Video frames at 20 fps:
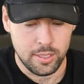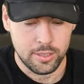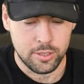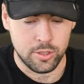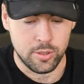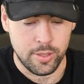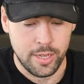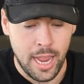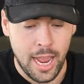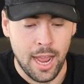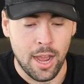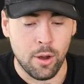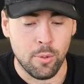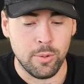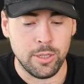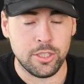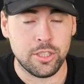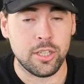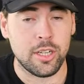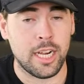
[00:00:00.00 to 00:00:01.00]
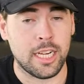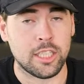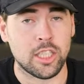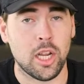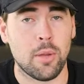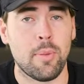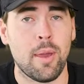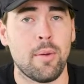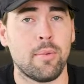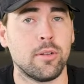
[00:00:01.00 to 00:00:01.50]
So now we should
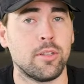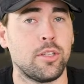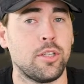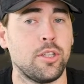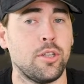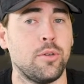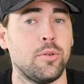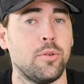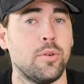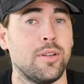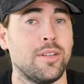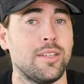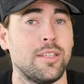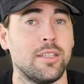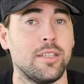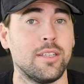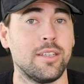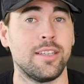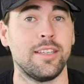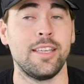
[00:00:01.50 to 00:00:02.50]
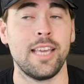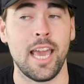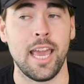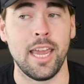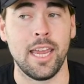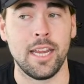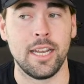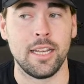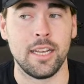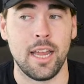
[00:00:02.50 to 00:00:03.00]
actually be able to
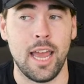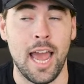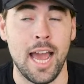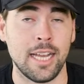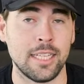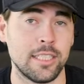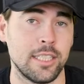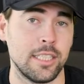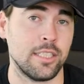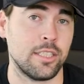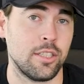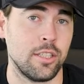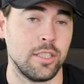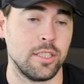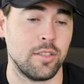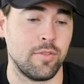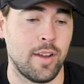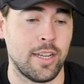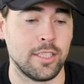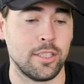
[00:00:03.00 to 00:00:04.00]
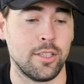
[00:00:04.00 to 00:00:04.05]
gain access to this device